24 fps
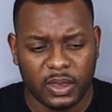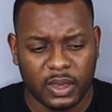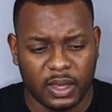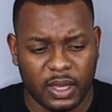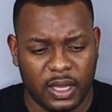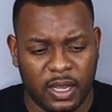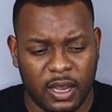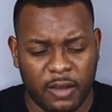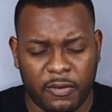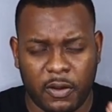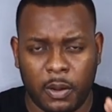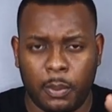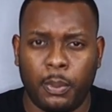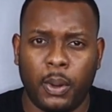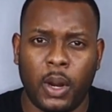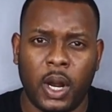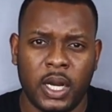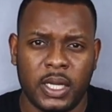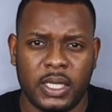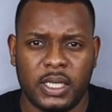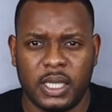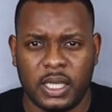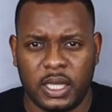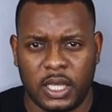the different
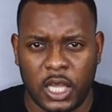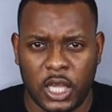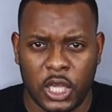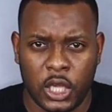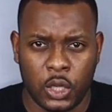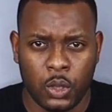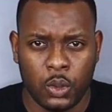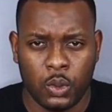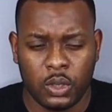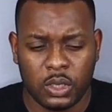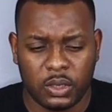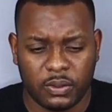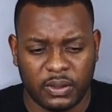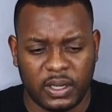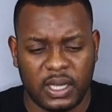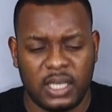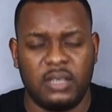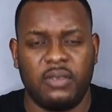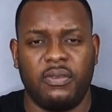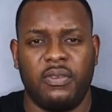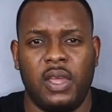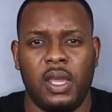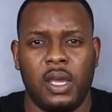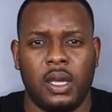parts that they use for
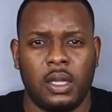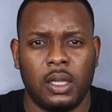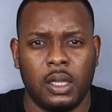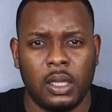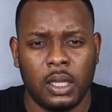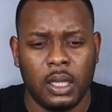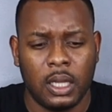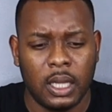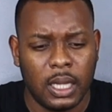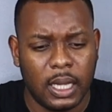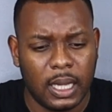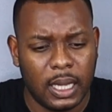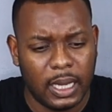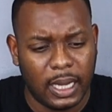this vehicle,